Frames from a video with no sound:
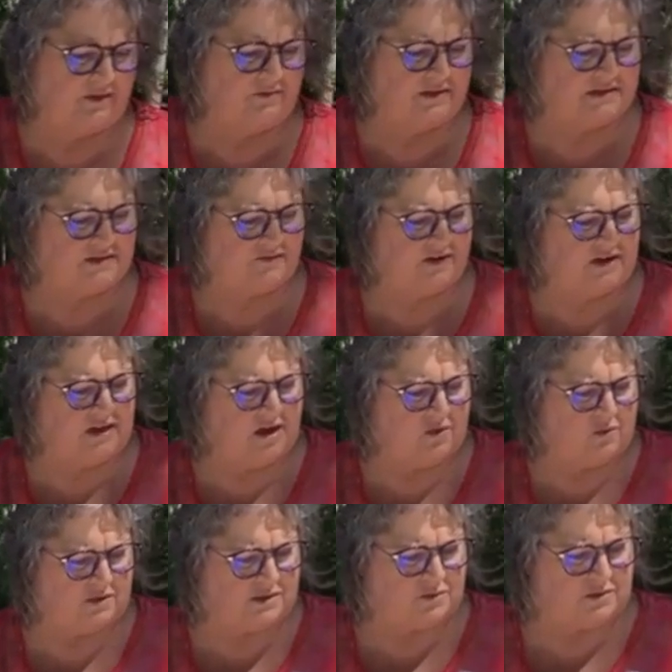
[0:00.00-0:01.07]
this video
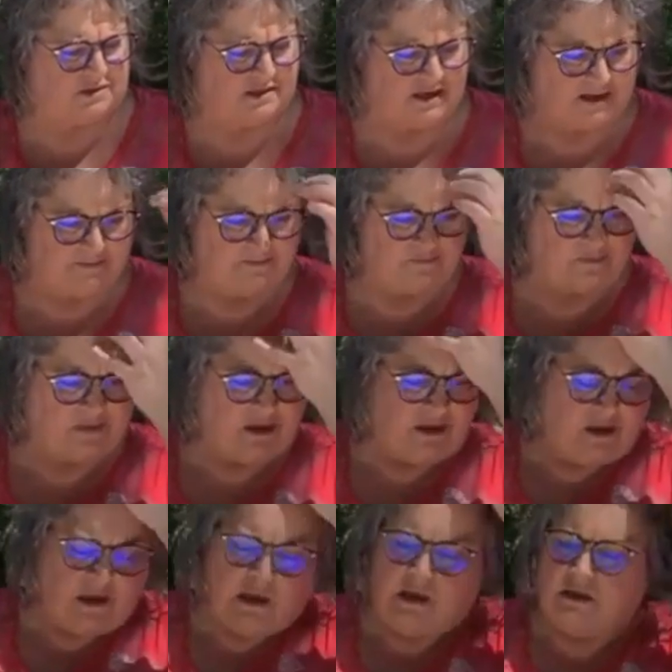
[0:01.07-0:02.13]
once we're done.
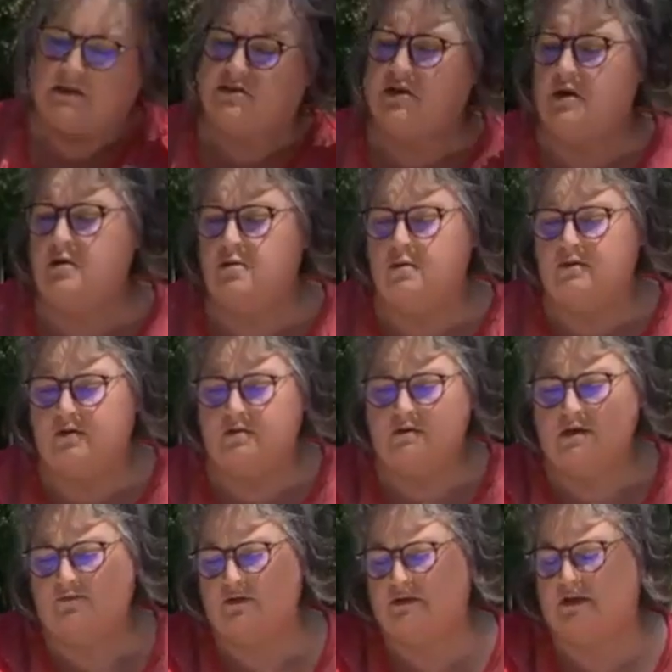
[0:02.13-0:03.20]
So there are
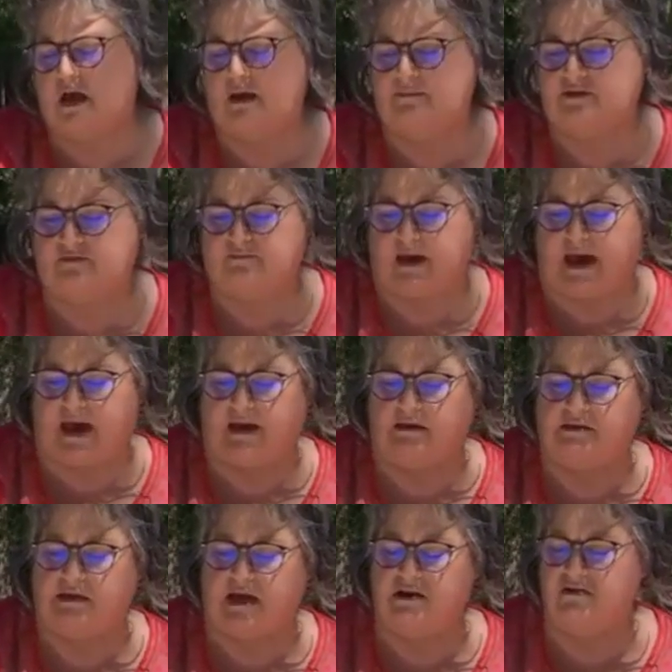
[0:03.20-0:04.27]
different types of
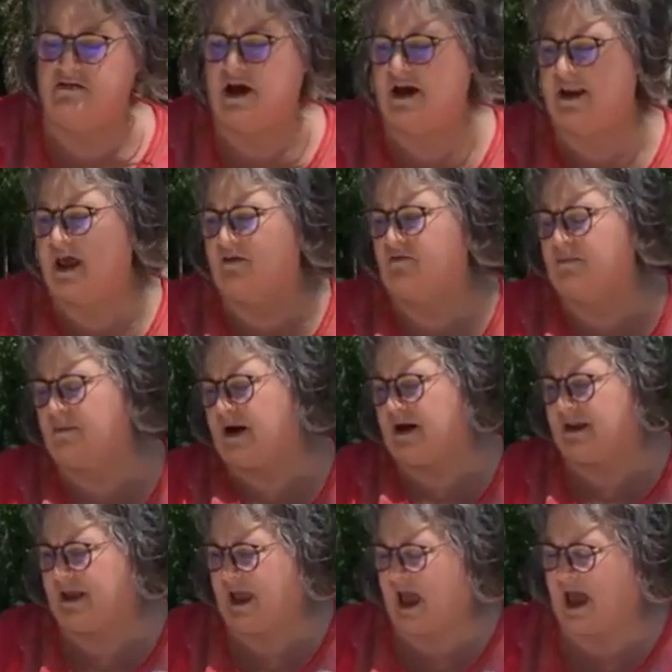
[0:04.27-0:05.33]
bags. I know not
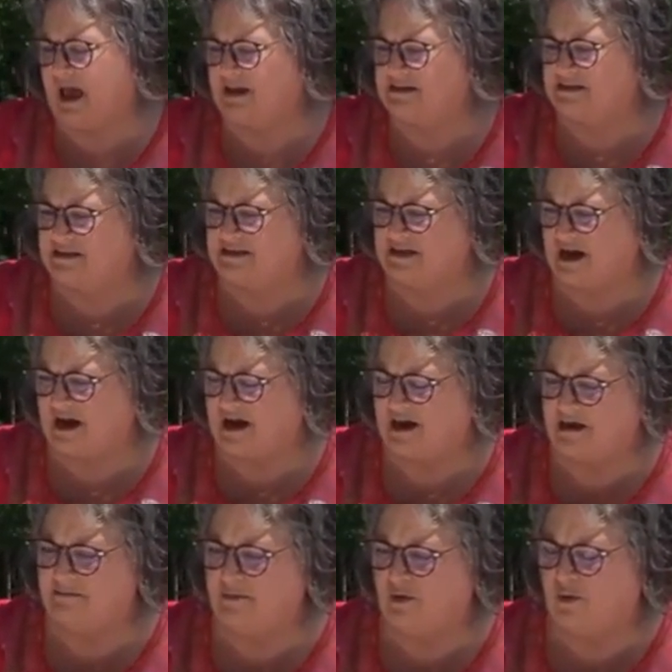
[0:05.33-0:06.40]
everybody has the
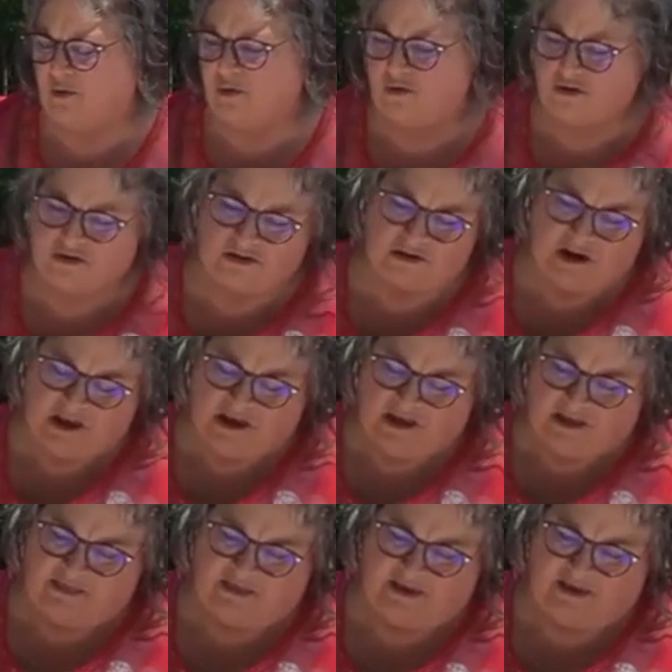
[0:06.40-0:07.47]
time or
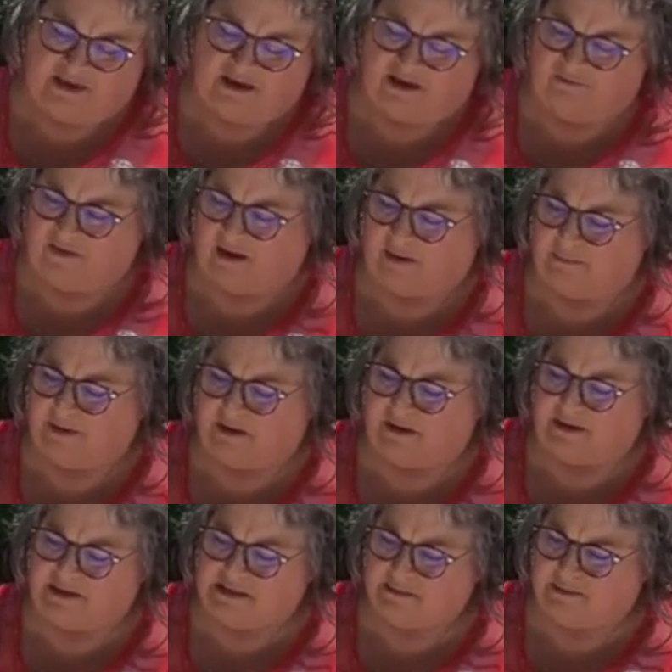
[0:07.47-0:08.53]
the
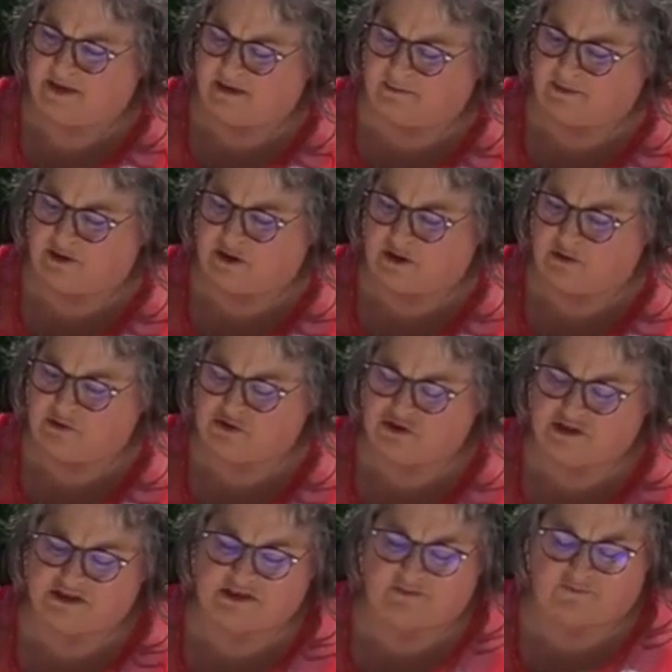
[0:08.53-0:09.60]
availability to be able to use
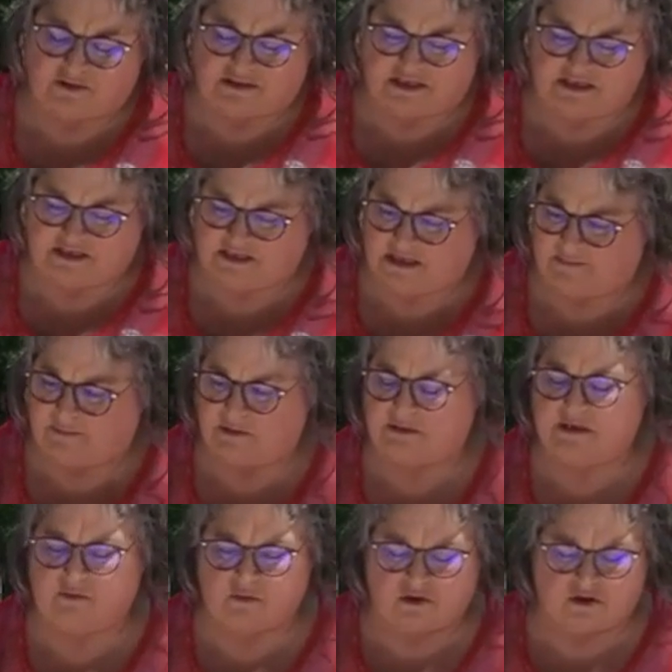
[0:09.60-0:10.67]
the different tea steepers
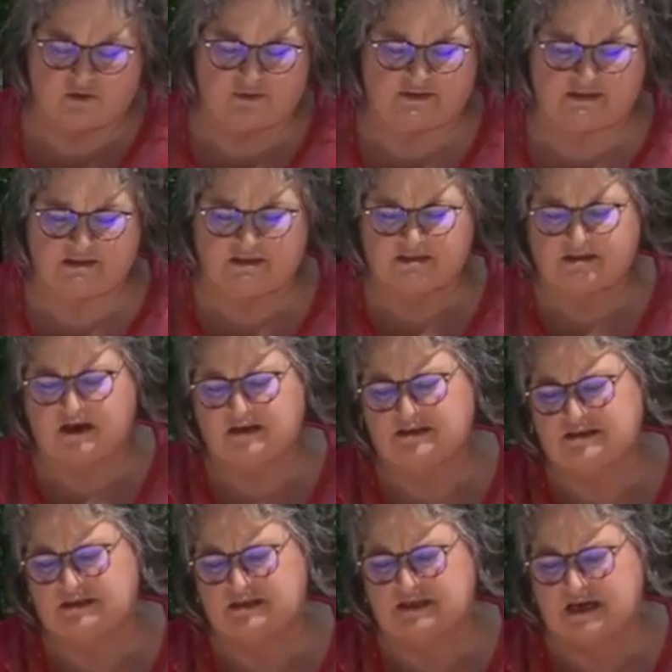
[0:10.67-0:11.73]
that we're going to discuss
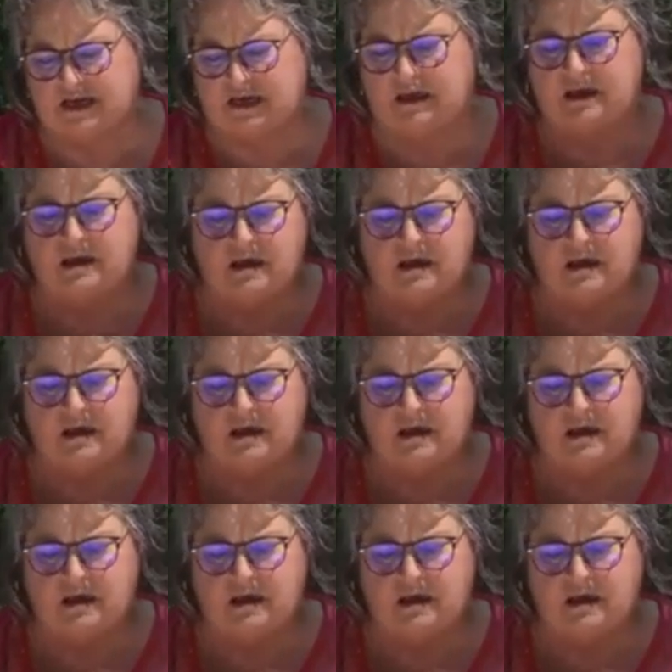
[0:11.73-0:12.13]
today.